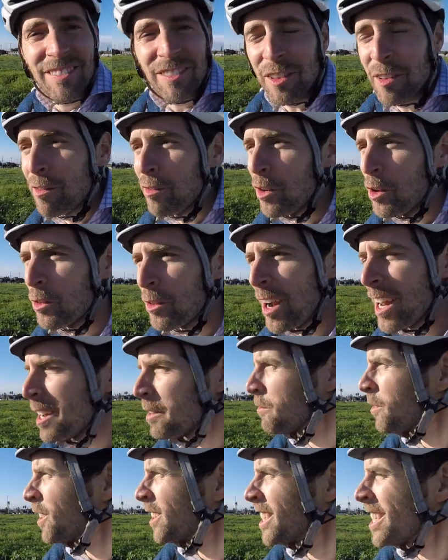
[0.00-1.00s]
For the full
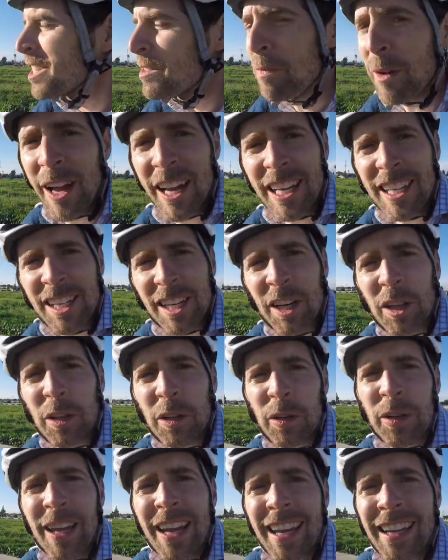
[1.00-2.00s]
write-up on these bikes,
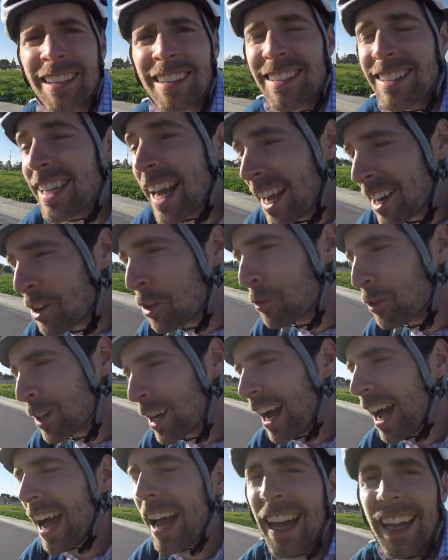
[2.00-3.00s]
including the standover
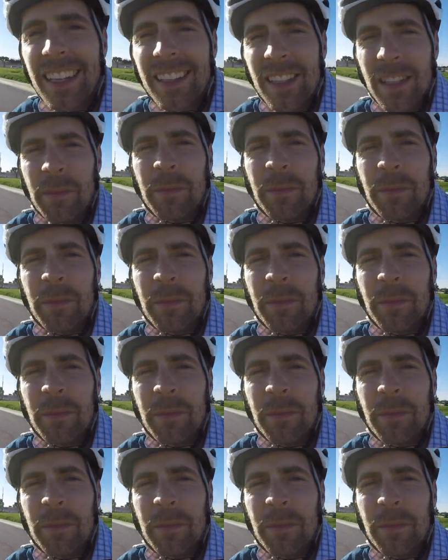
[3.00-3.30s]
height,